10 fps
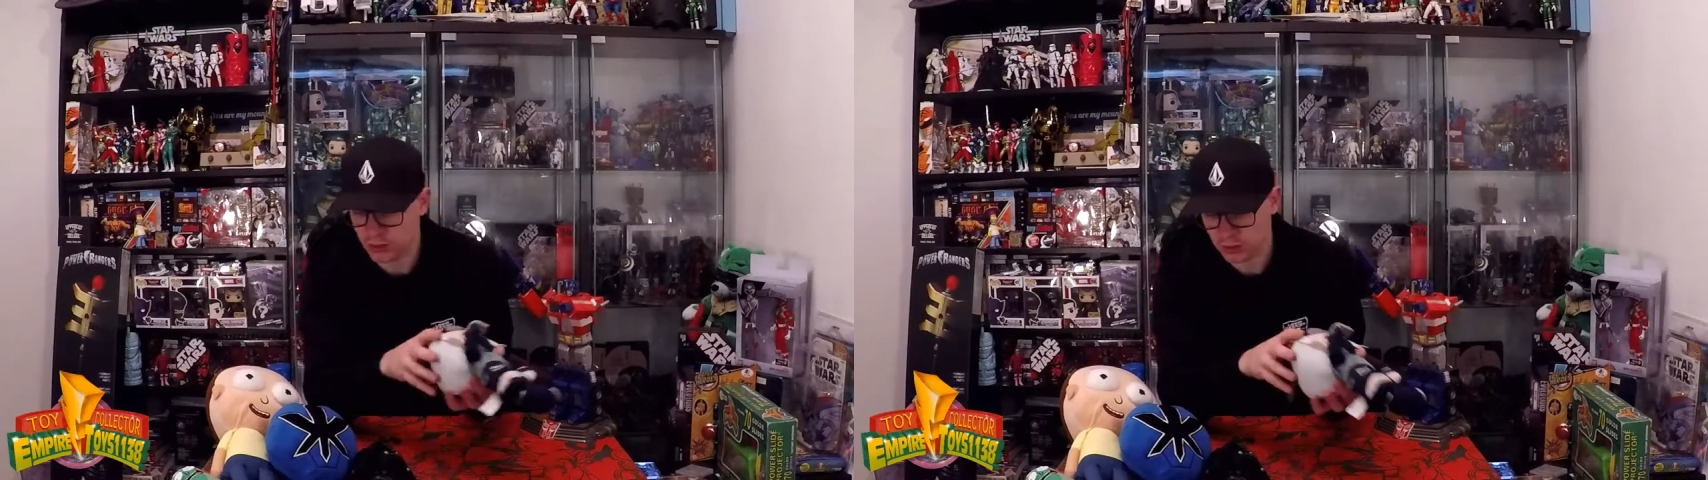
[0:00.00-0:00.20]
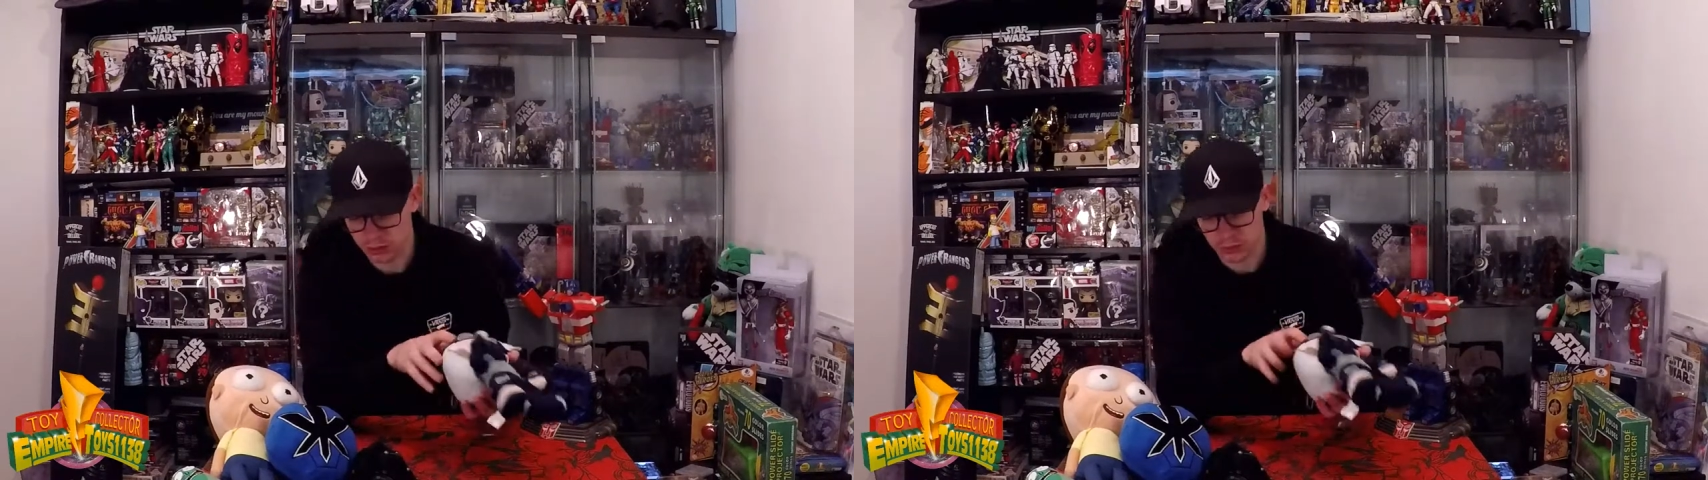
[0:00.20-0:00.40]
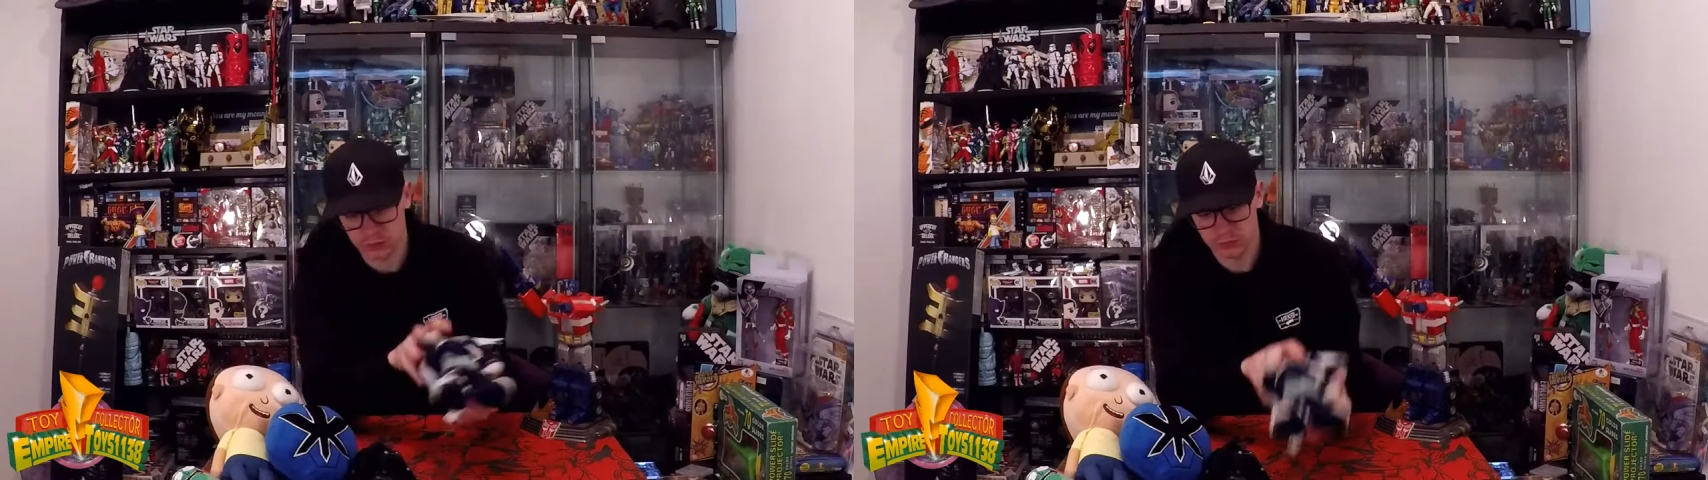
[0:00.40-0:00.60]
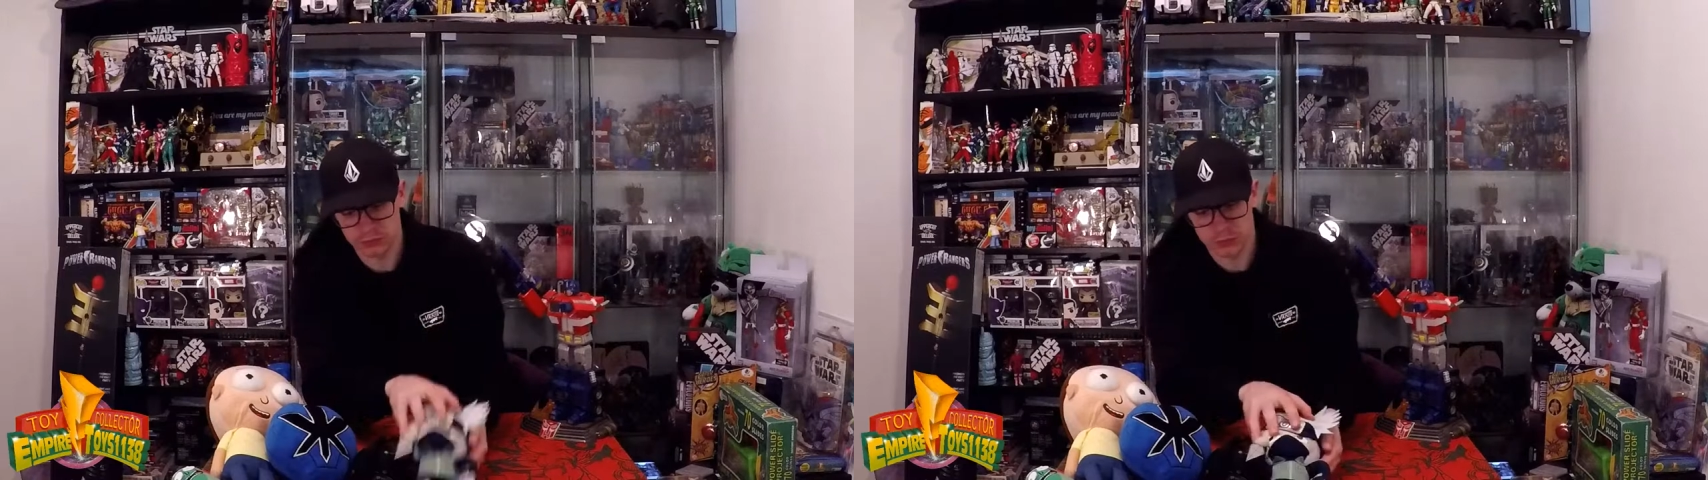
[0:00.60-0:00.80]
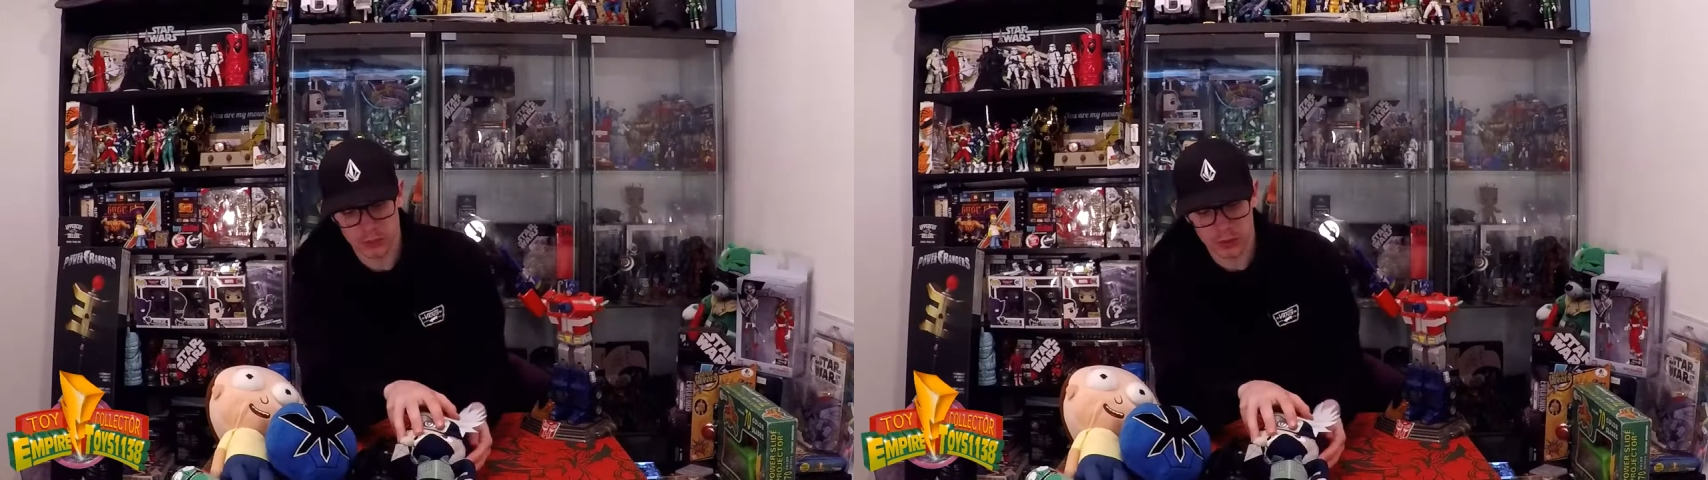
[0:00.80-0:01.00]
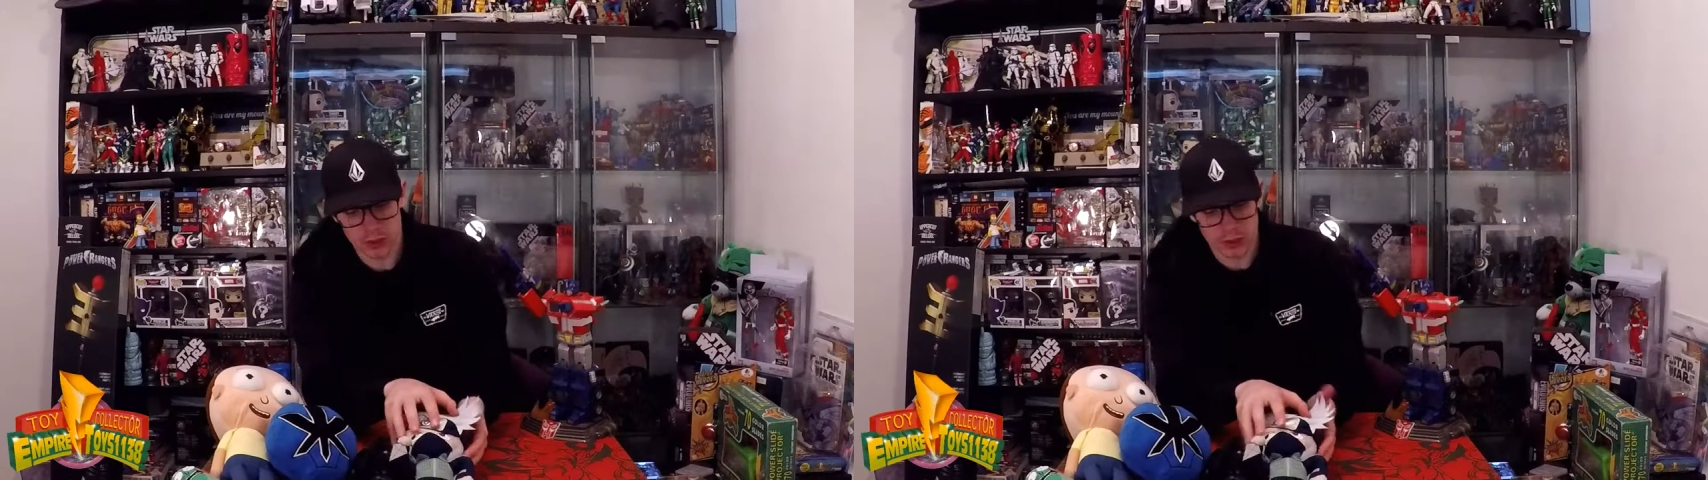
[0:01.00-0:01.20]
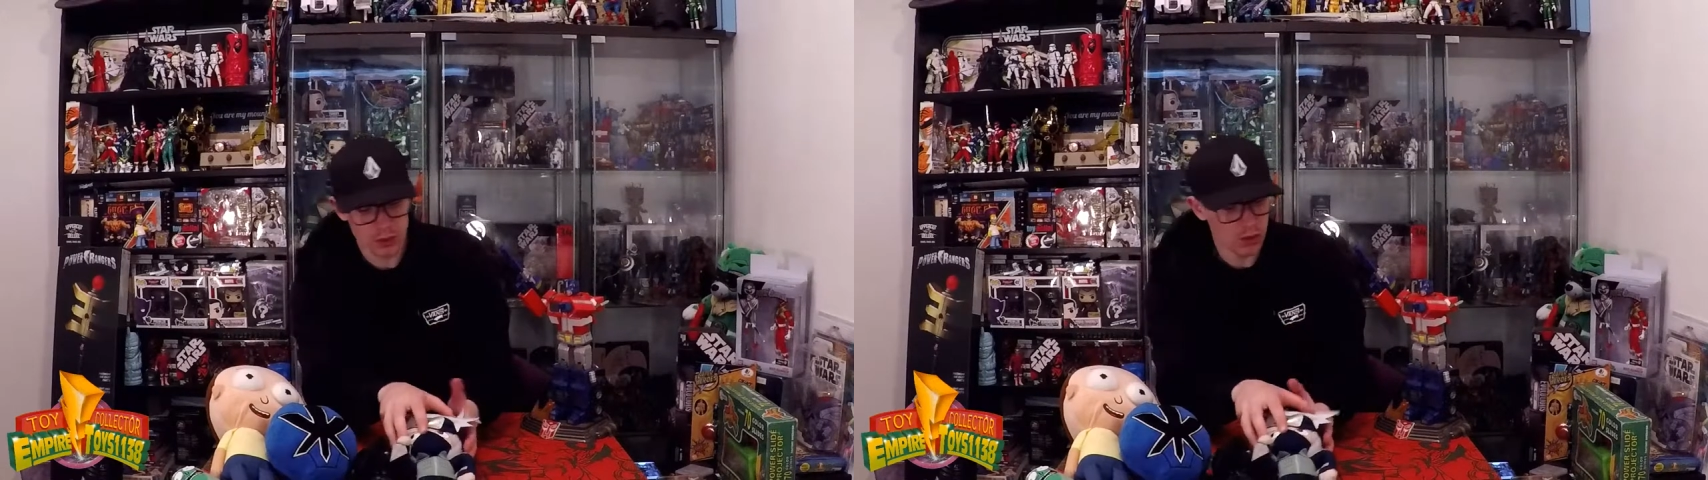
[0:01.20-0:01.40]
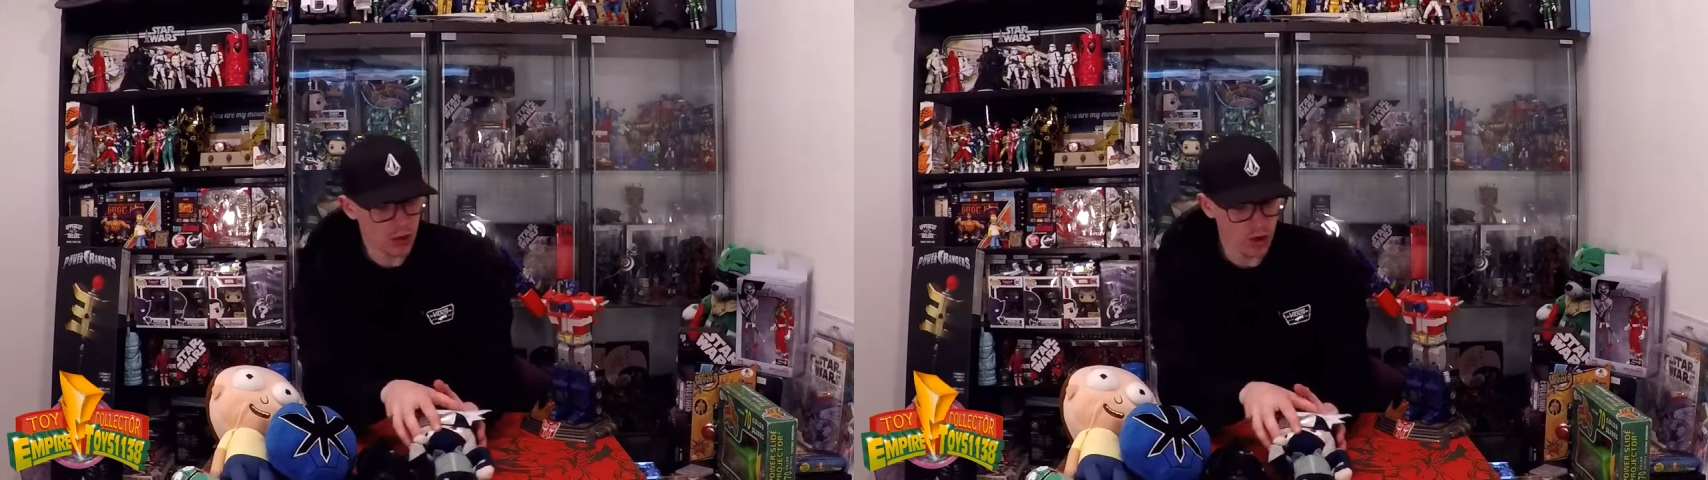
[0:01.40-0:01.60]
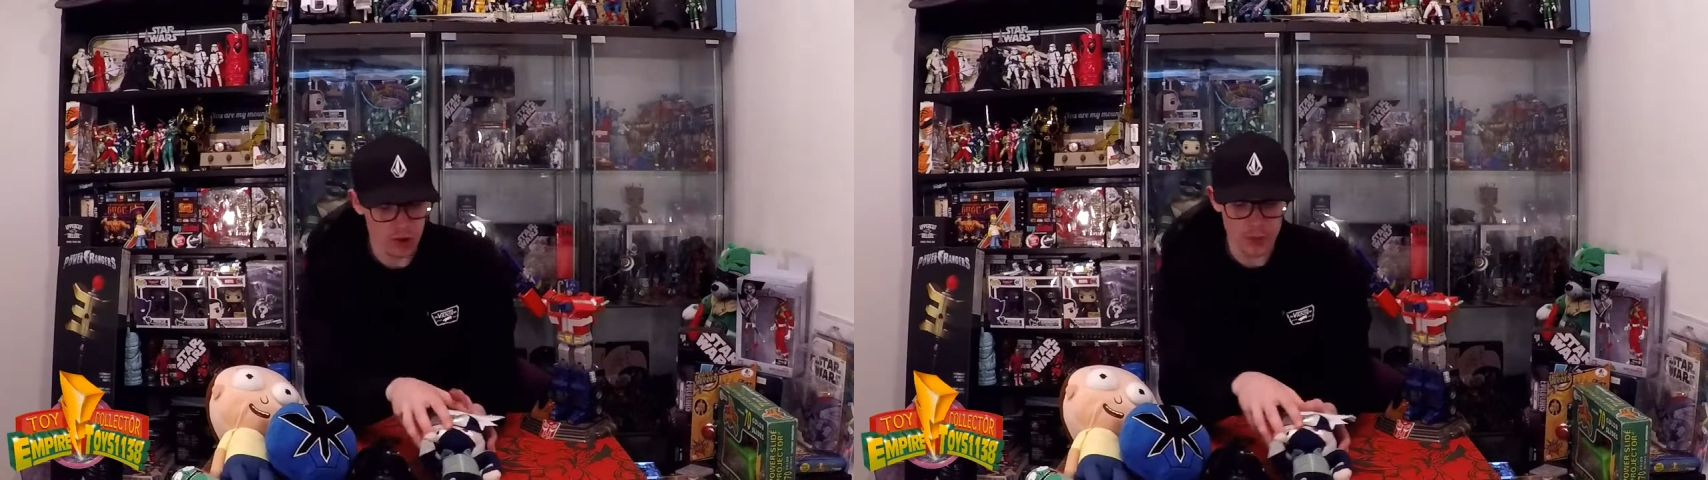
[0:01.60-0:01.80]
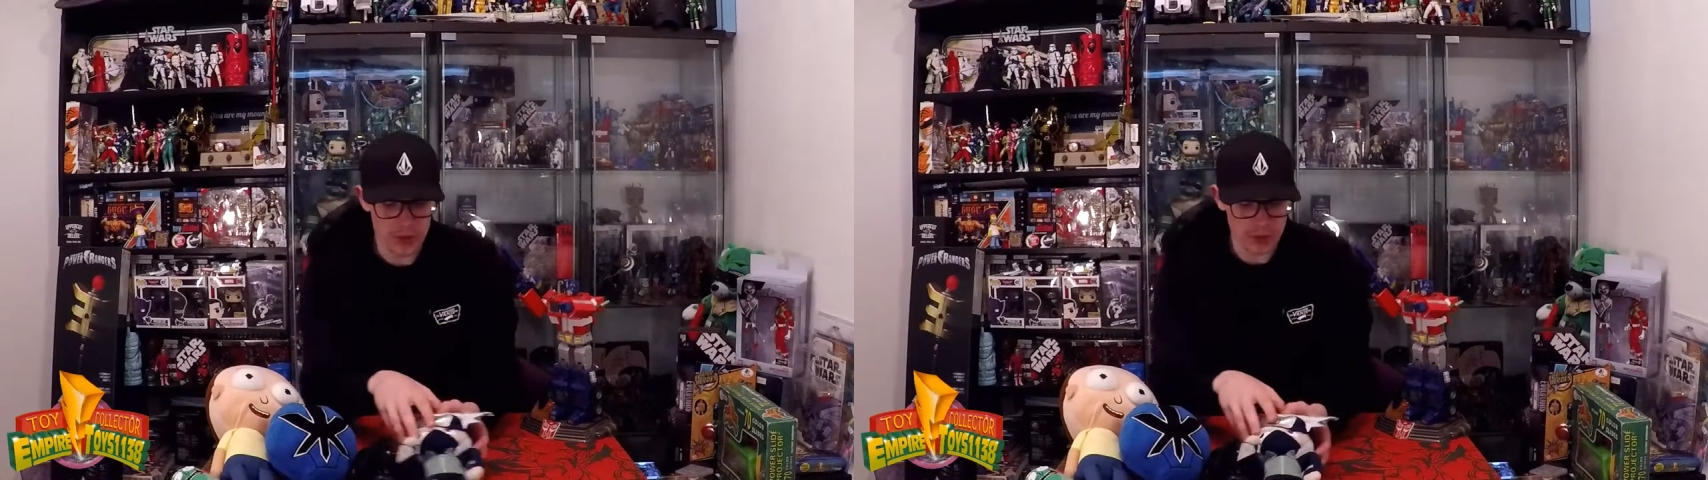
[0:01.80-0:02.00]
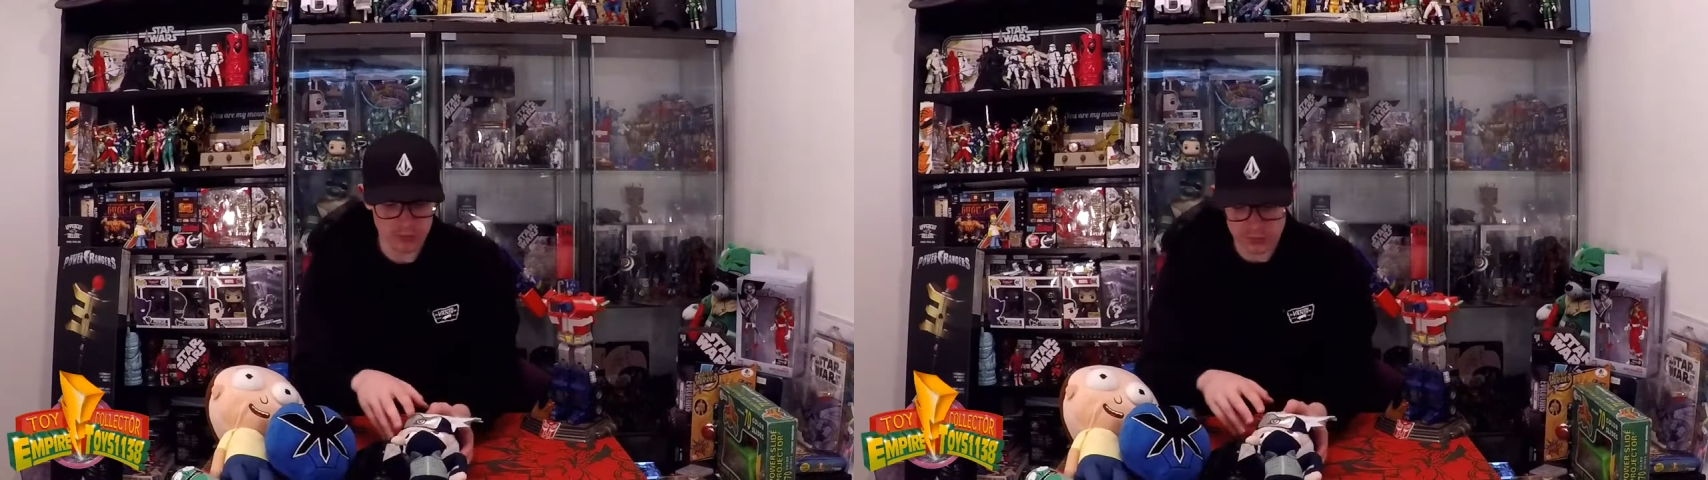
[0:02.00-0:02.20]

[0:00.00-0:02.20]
so I grabbed it.